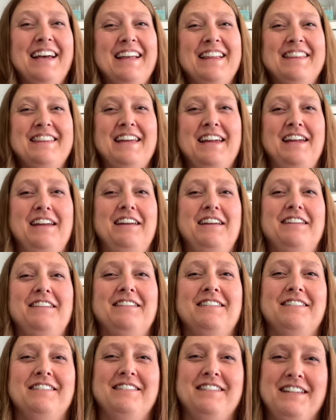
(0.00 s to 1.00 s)

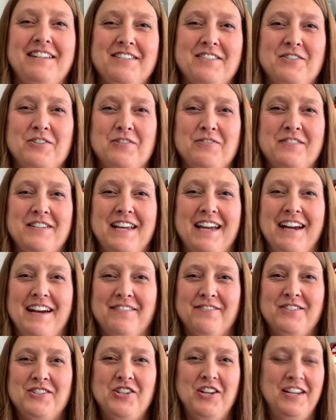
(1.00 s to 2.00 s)
they deserve to
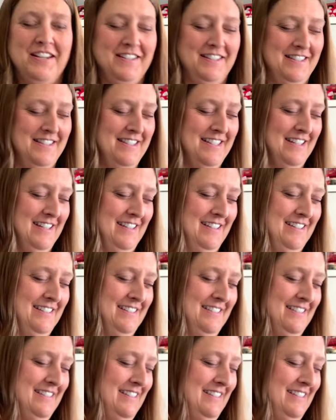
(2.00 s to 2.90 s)
have a chance to